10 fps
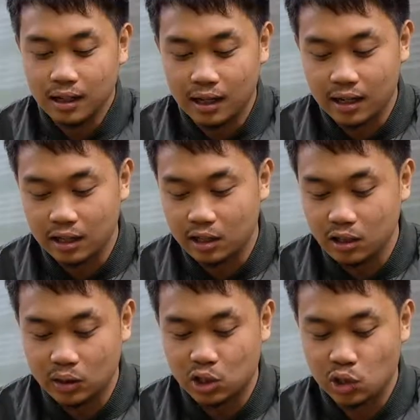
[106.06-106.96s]
And you
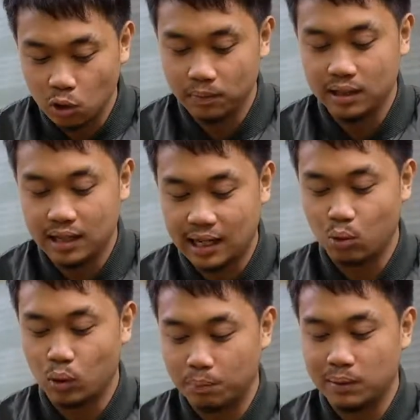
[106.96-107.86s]
know, it showed me that
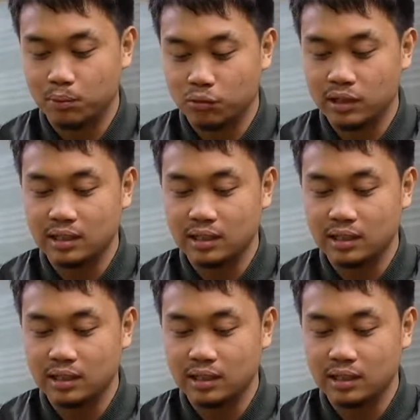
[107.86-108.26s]
what people really